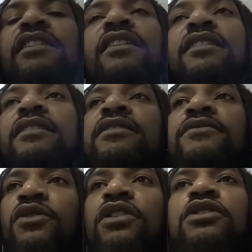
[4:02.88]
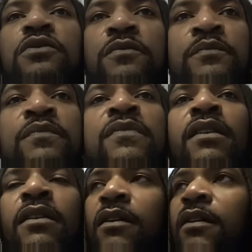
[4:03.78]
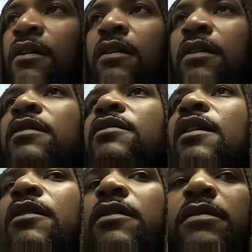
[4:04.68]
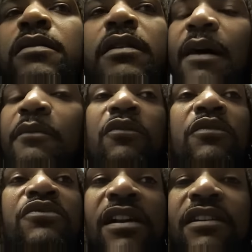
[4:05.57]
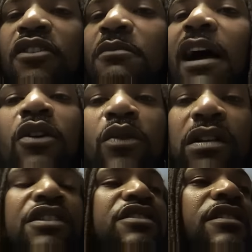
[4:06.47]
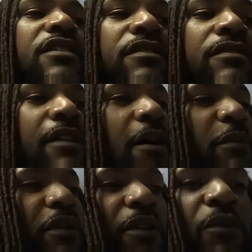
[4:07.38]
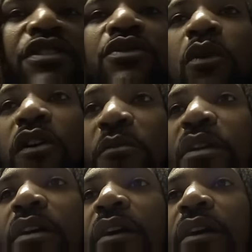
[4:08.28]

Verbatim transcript: care of that shit for you. So yeah, I'm trying to get on my gorilla shit. Y'all be on what you want to be